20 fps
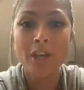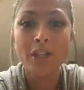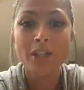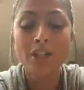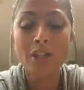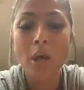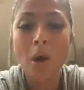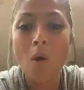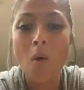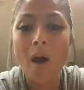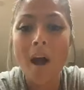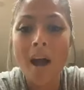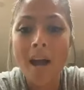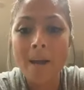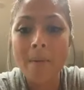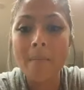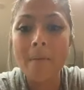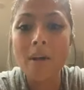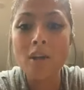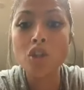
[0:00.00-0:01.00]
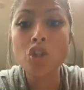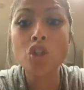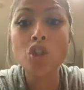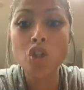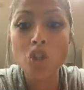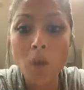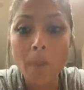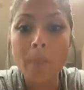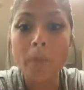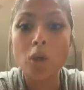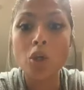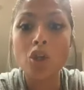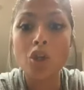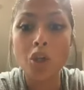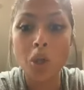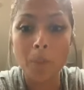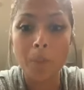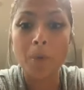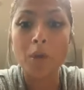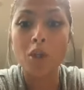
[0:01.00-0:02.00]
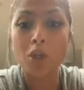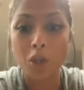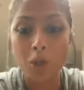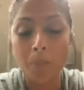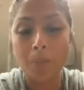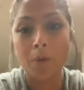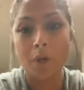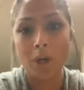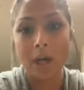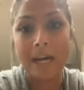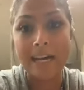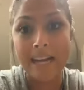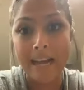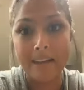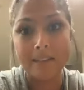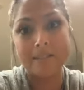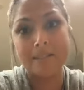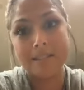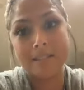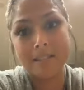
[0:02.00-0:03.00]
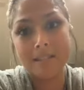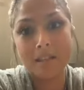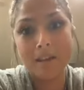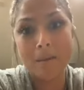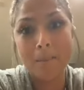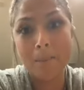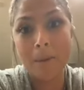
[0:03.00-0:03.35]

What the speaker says: So I am super duper duper against